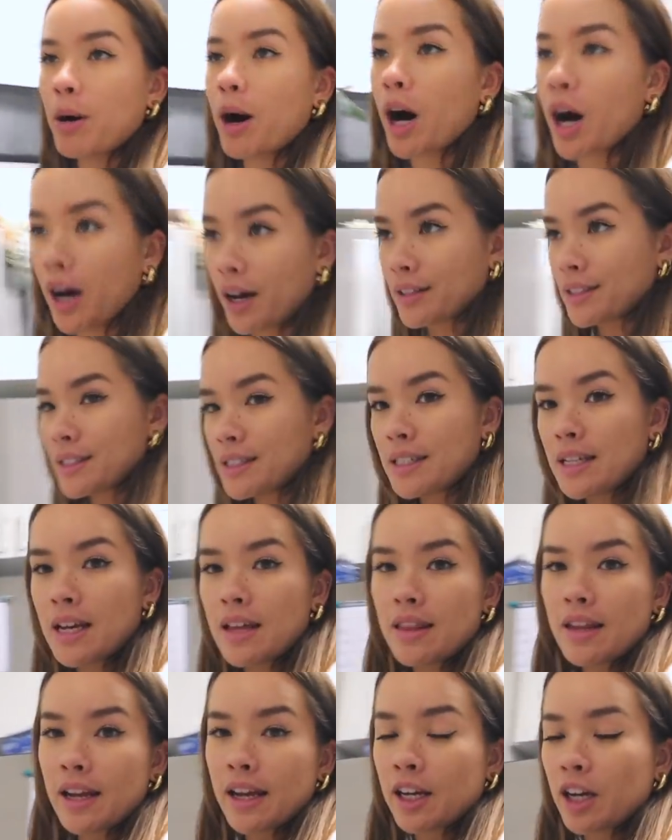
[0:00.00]
pasta
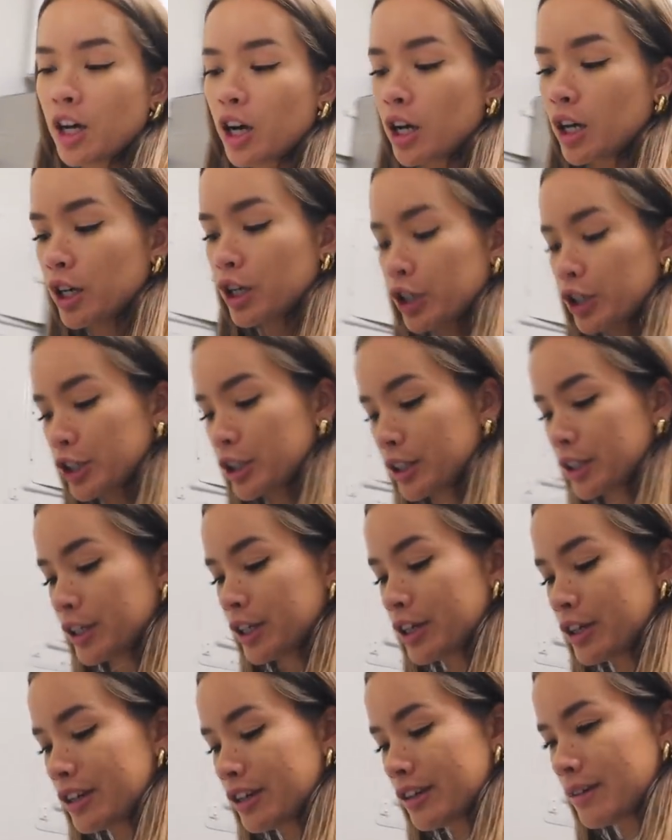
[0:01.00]
that I got
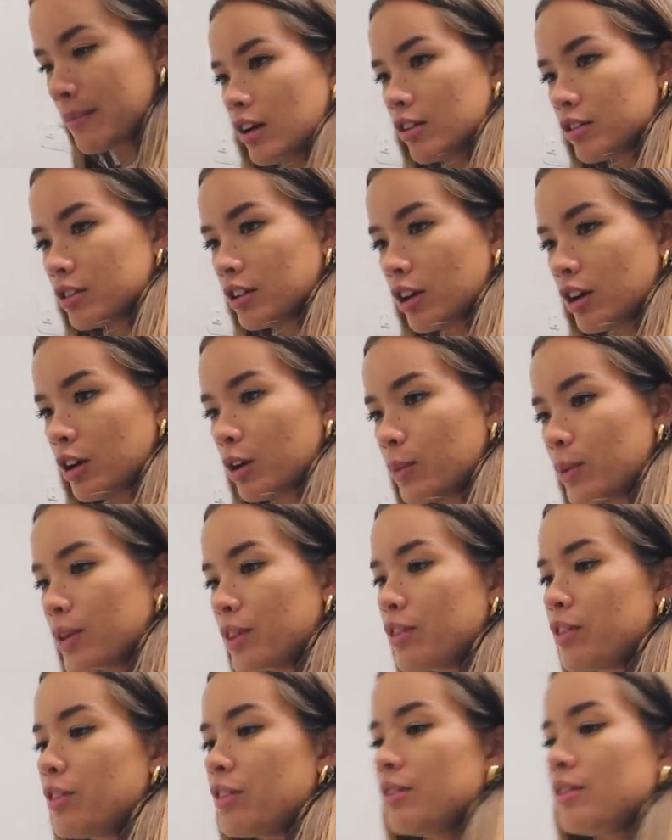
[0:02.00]
earlier along
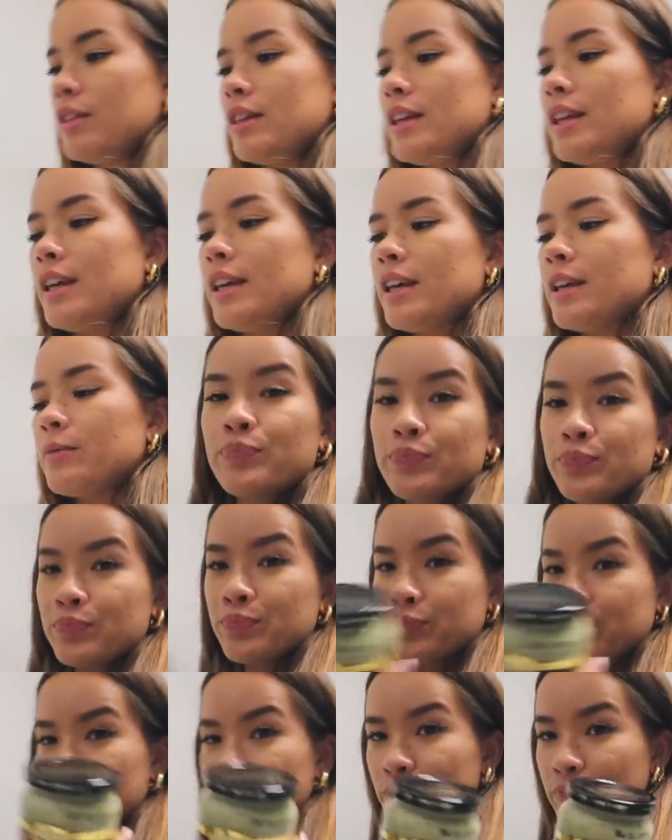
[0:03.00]
with the
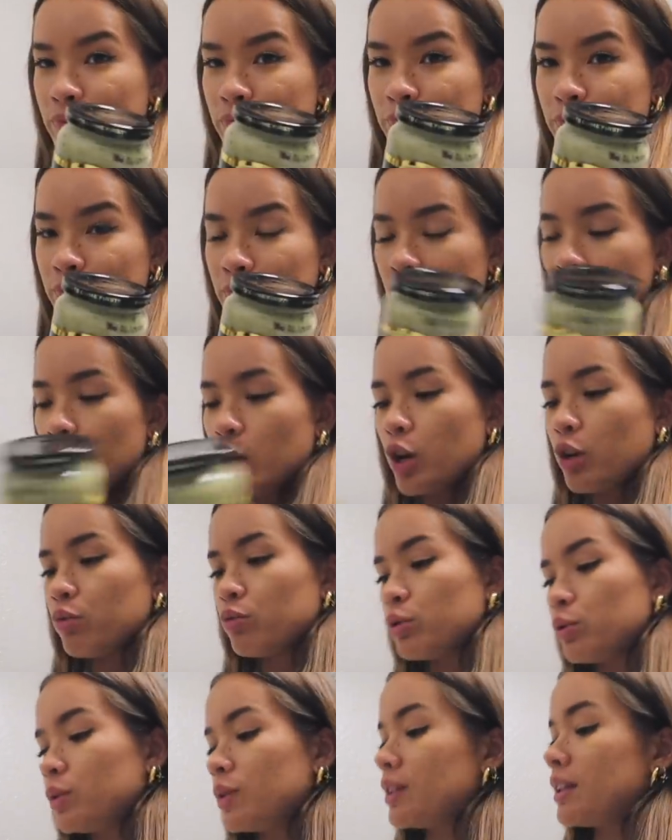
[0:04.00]

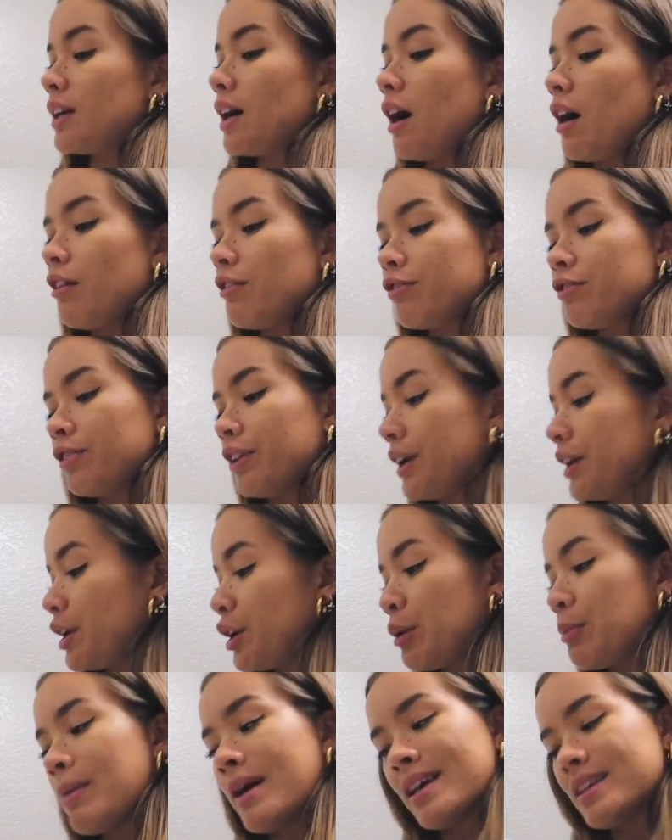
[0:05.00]
arugula
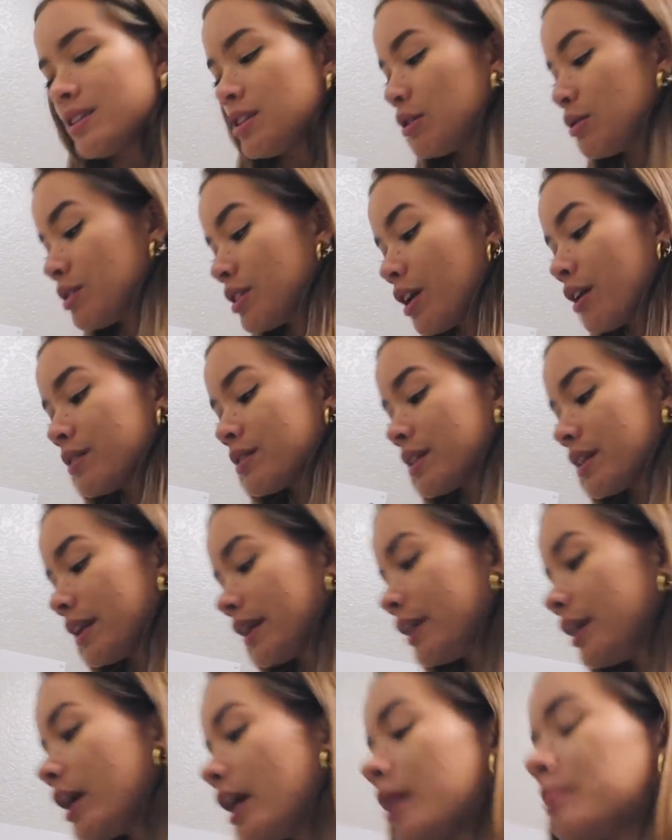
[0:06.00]
alfredo pesto sauce that
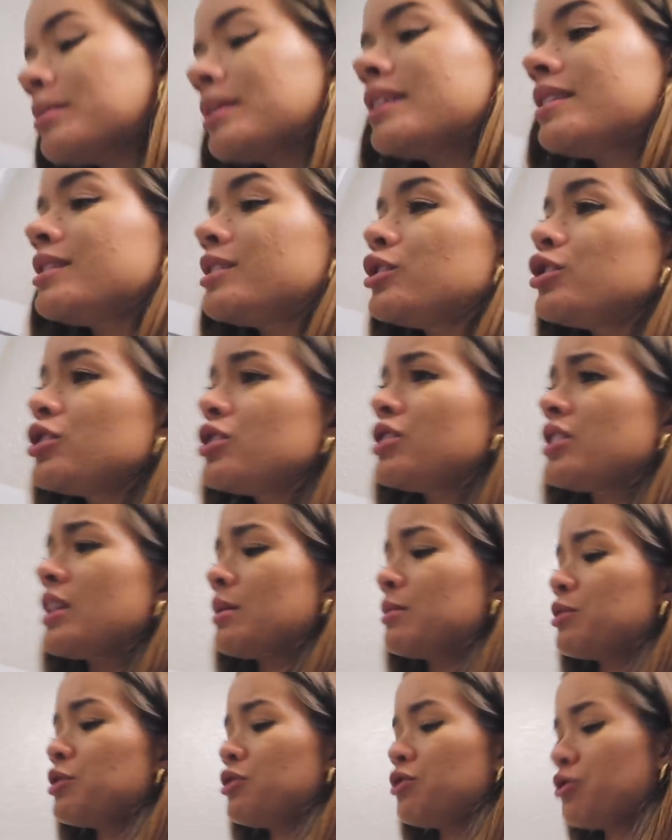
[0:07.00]
I got because it just
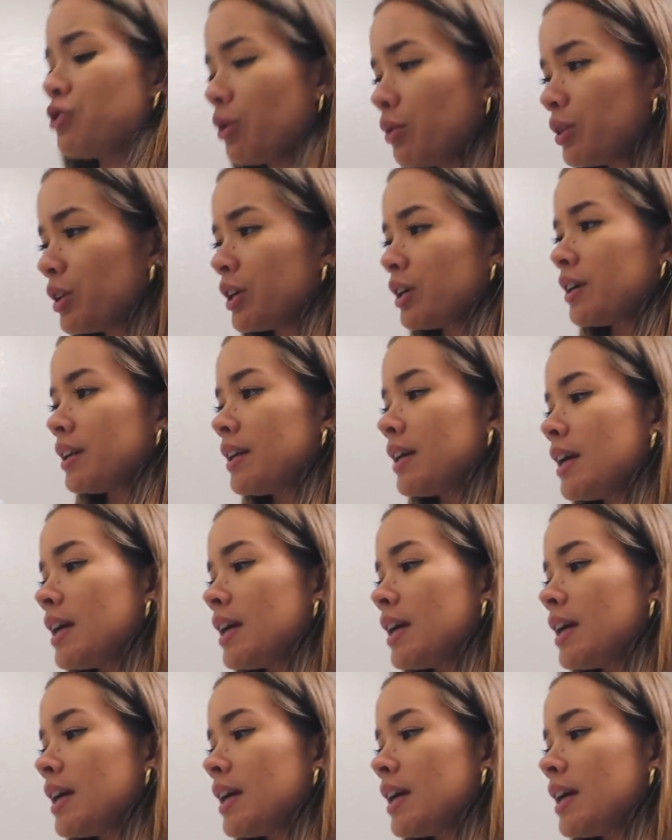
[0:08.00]
sounds so good.